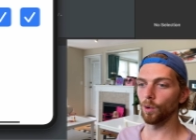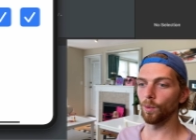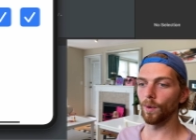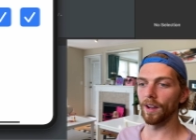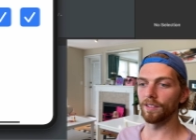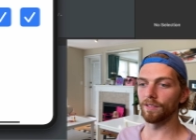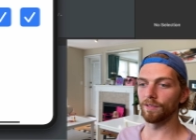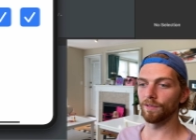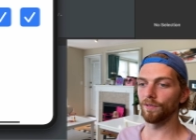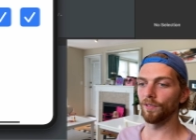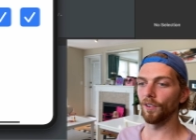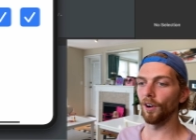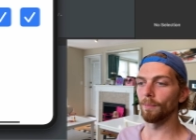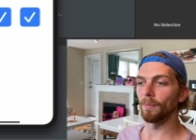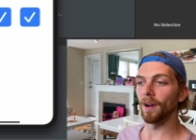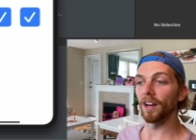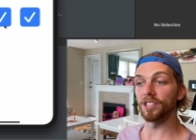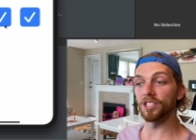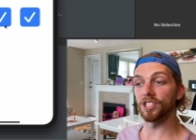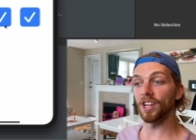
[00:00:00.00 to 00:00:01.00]
it went from
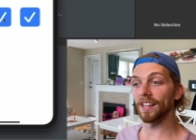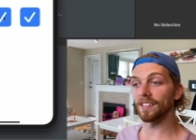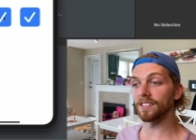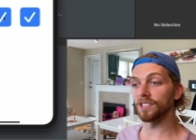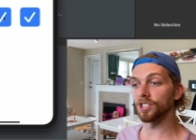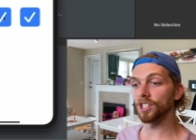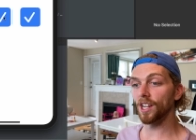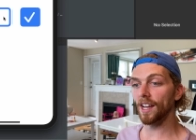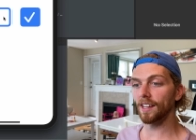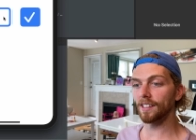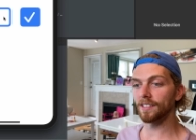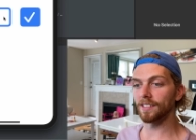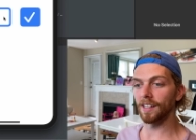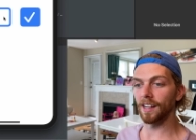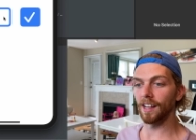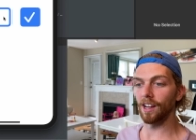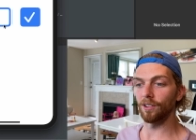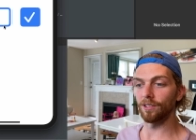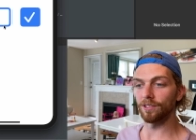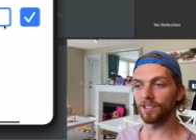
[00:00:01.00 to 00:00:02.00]
unchecked to checked, and
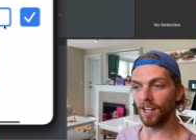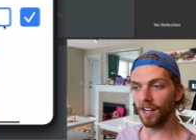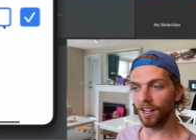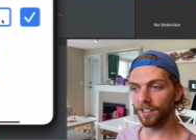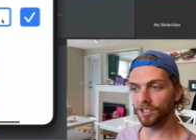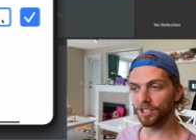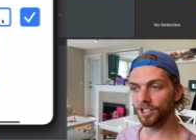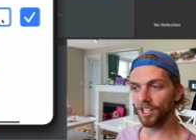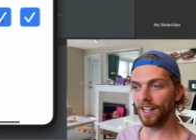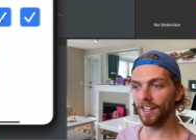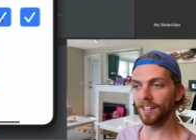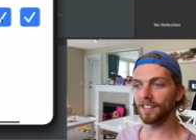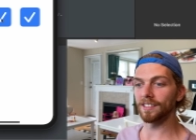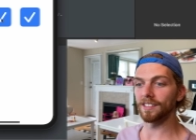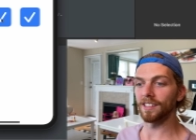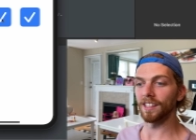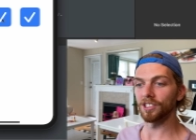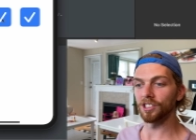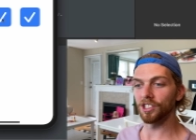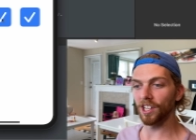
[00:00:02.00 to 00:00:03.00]
now to unchecked,
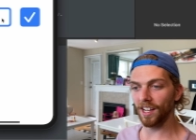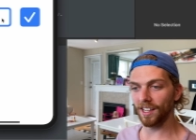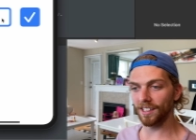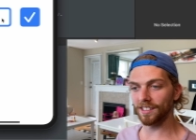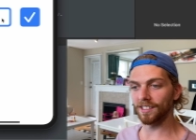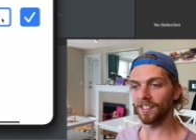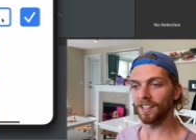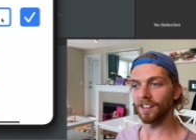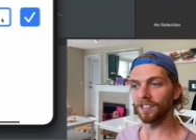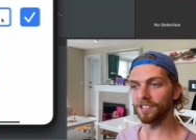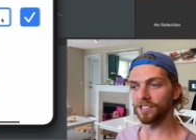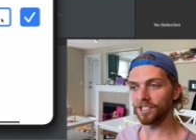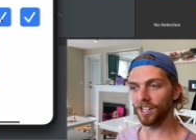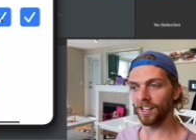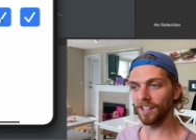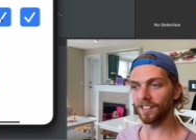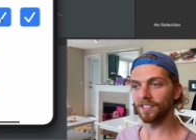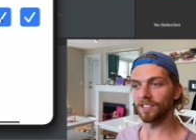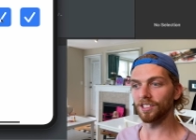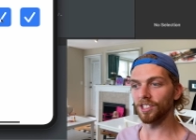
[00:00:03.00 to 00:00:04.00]
then checked, then
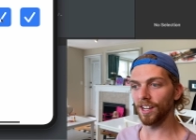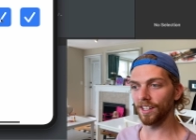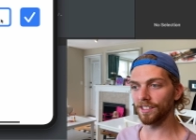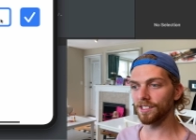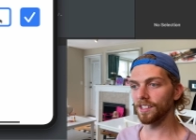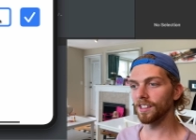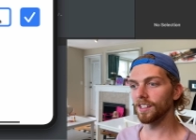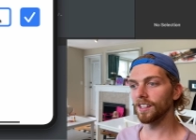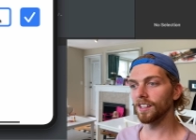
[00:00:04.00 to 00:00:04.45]
unchecked, checked.